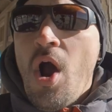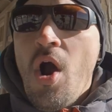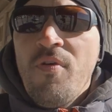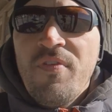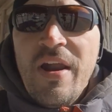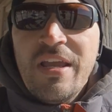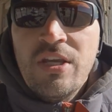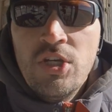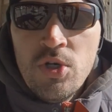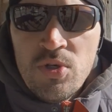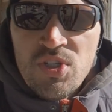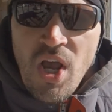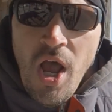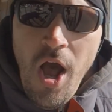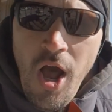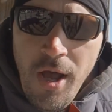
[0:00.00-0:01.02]
over at
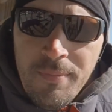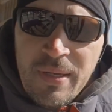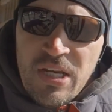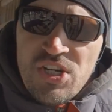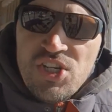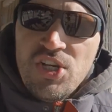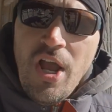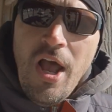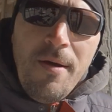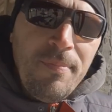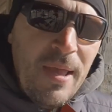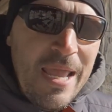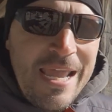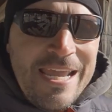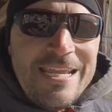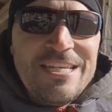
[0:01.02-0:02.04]
Goose Hummock Shop
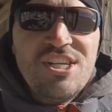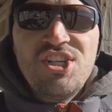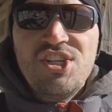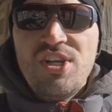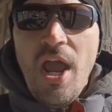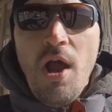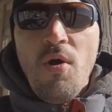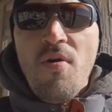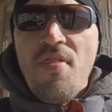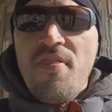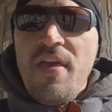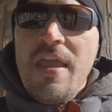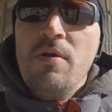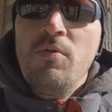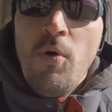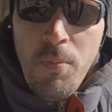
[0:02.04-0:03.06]
a shout.
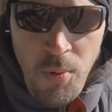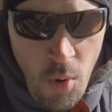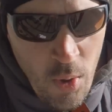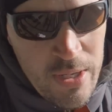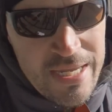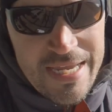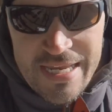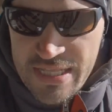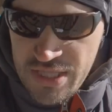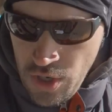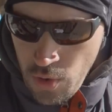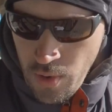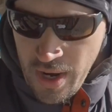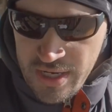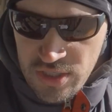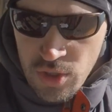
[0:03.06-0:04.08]
They will point you in the
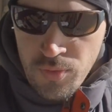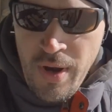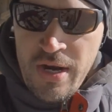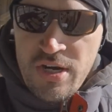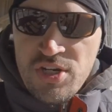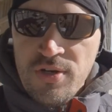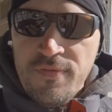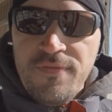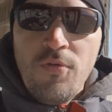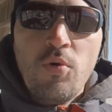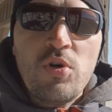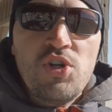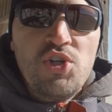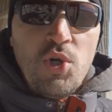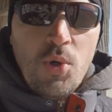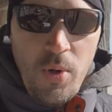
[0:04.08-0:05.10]
right direction
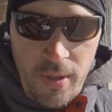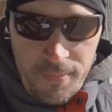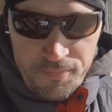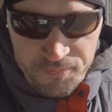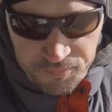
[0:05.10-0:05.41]
for sure.